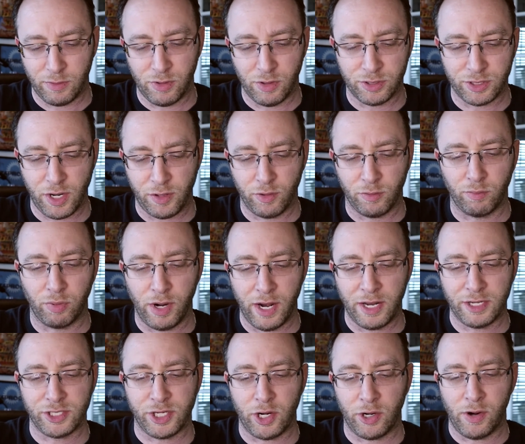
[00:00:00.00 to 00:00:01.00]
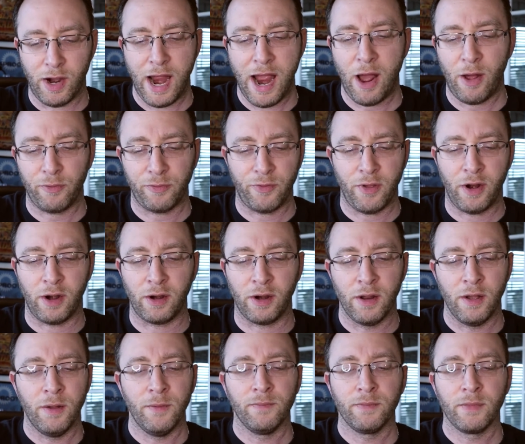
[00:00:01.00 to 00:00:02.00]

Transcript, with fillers: of those other brands that are out there.